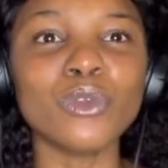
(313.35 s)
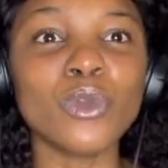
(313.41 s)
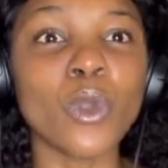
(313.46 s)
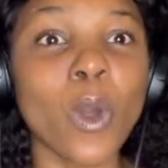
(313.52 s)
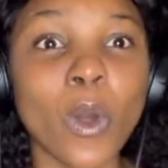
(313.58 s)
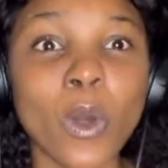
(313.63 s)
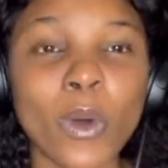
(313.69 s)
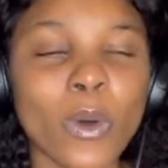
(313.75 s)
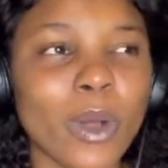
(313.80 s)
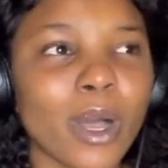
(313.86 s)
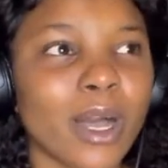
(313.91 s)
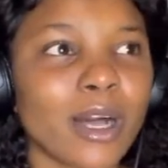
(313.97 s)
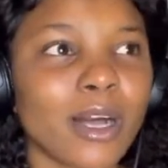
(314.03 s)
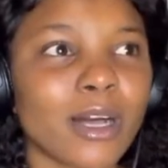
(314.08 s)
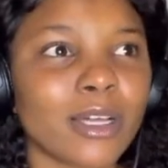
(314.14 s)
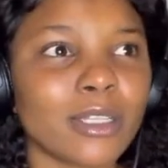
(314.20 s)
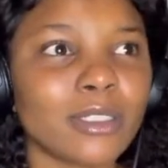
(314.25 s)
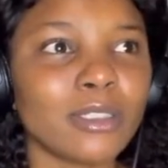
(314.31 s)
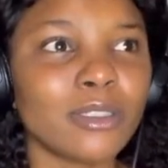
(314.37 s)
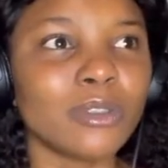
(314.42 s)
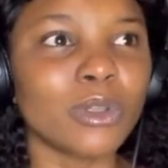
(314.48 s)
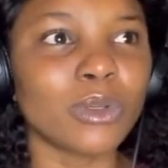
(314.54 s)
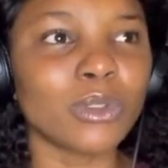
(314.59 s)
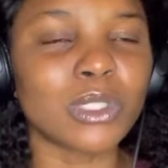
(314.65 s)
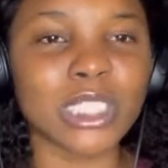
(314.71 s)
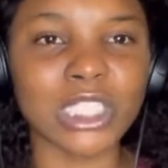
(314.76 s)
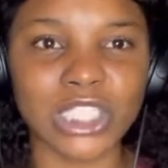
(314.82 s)
no uh
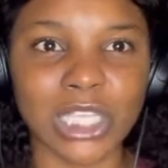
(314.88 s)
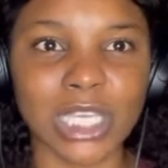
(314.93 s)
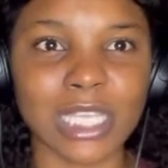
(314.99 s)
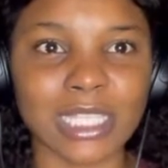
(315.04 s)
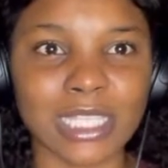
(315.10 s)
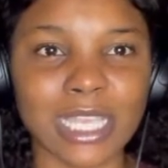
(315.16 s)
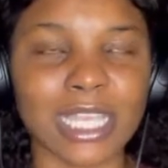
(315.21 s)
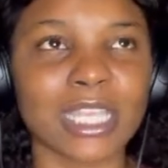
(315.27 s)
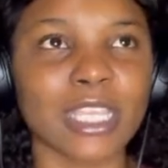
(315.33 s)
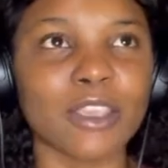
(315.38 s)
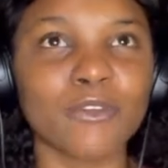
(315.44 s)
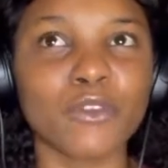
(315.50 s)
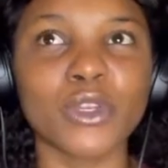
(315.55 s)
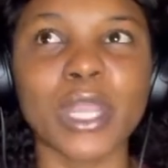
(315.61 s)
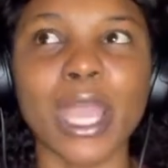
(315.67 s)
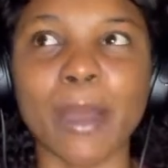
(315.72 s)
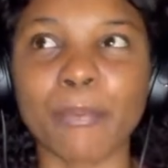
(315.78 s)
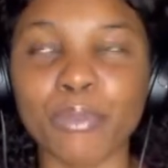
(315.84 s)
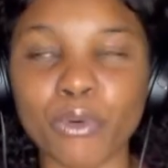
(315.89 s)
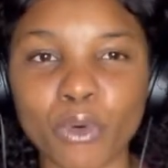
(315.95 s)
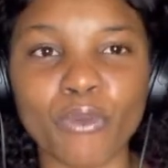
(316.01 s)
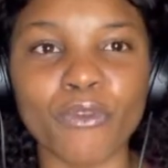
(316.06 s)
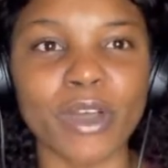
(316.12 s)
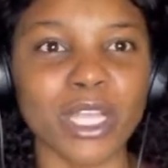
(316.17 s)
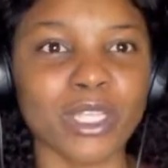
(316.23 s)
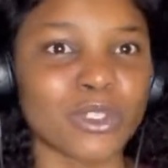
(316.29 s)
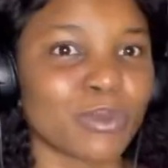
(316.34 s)
no teachers can give you the
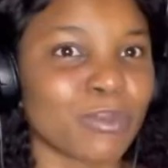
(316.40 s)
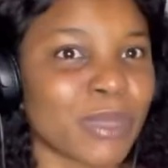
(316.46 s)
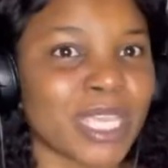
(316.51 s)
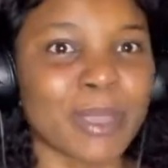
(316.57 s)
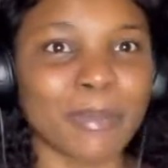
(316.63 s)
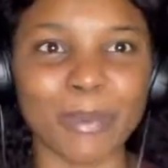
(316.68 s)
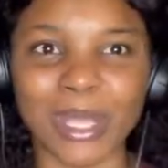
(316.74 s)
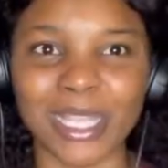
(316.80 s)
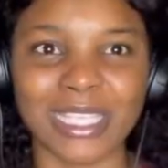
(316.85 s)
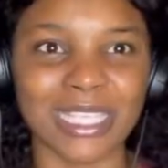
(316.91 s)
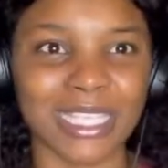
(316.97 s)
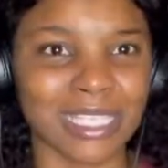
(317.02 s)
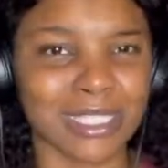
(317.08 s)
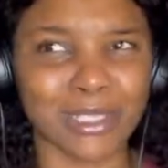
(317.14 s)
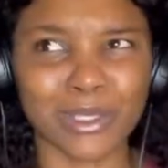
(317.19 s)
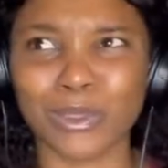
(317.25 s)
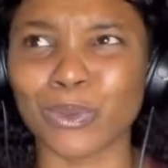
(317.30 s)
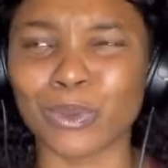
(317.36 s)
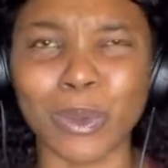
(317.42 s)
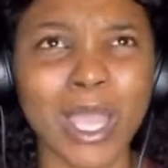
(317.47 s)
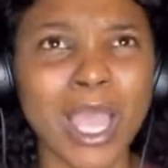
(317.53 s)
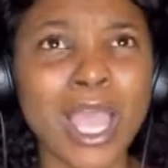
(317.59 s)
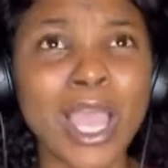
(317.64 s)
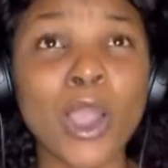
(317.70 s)
approval to make a party in school